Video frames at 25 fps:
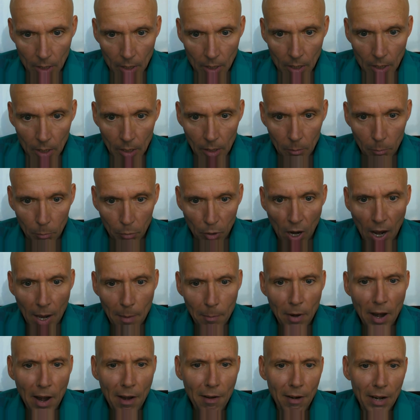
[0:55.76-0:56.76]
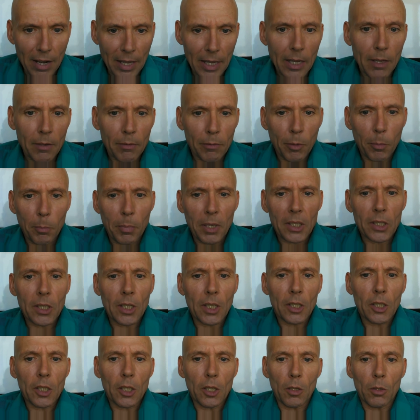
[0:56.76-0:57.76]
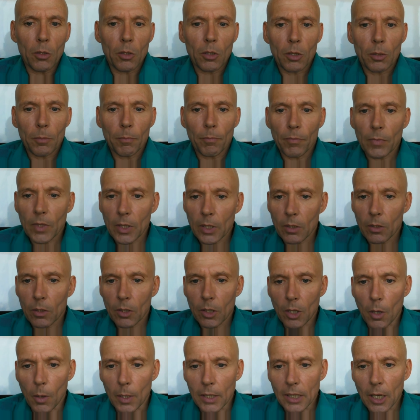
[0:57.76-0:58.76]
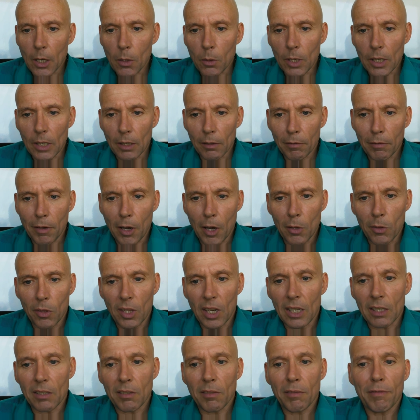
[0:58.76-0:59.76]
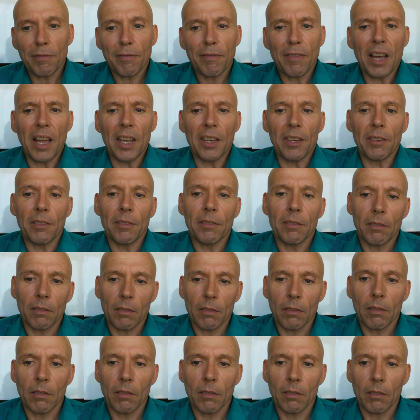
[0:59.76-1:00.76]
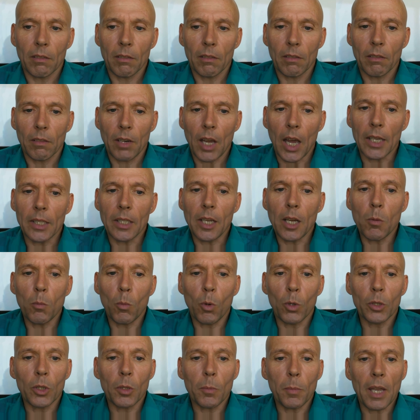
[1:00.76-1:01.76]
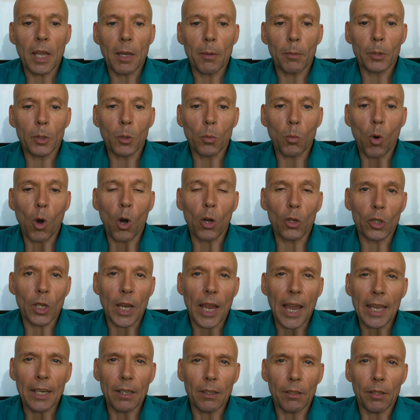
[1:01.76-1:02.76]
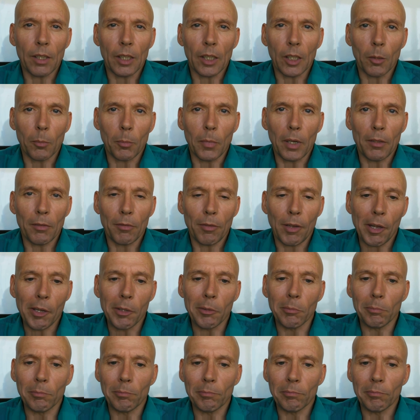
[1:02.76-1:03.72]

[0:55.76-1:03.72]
is primarily for business use, so I don't need a phone that is fun I don't want to be able to watch anything on my phone.